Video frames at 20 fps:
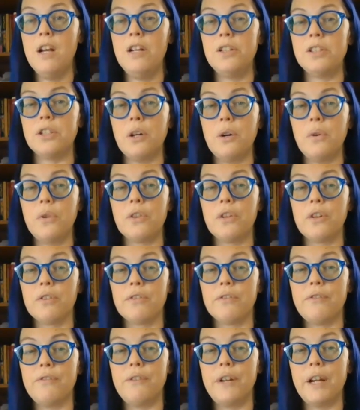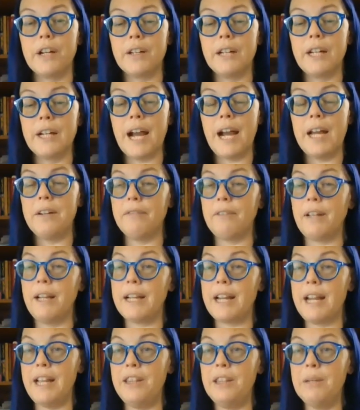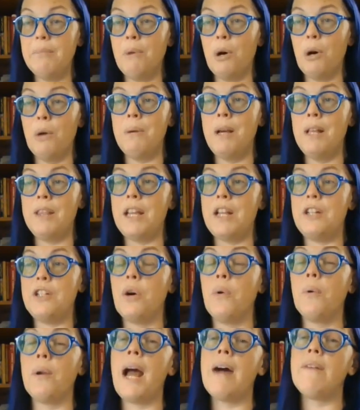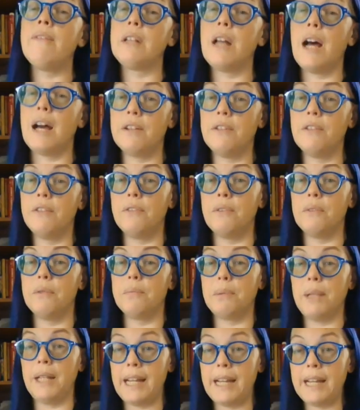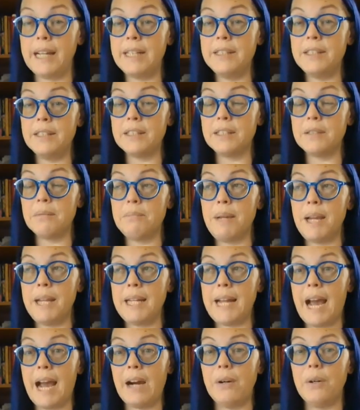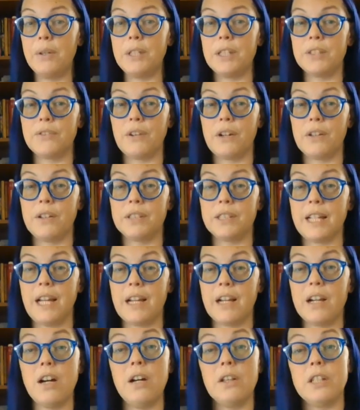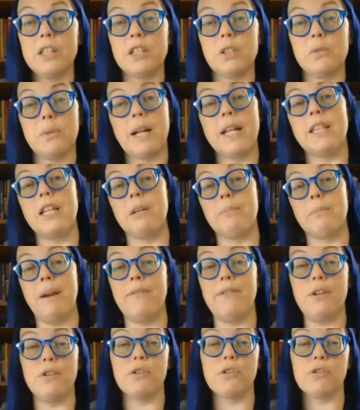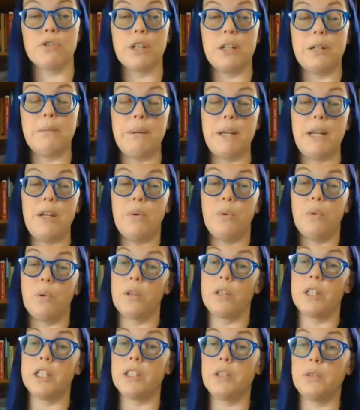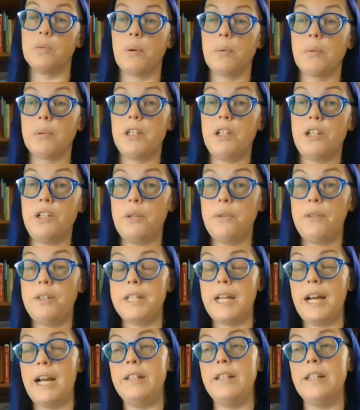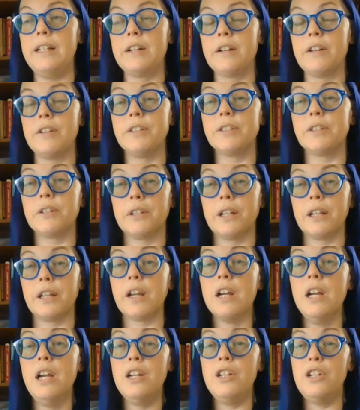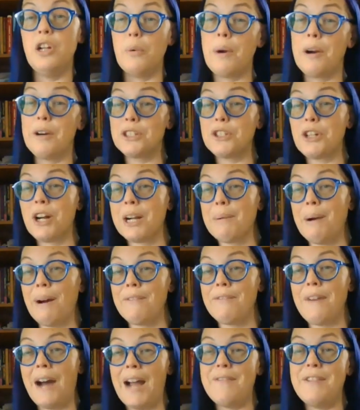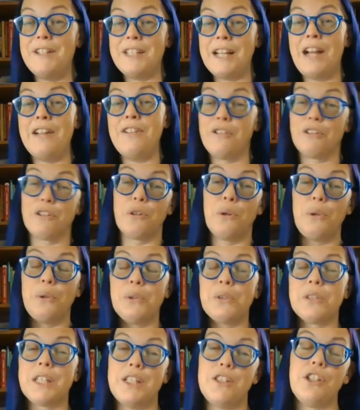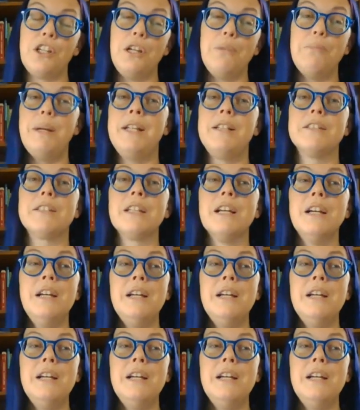So they're very kind of like in the moment. They don't have a lot of plans made out as far as like, oh, this is what I think my future is going to be, or this is what we're going to do in 10 years. So you're like, we always talk about 5 and 10 year goals as humans.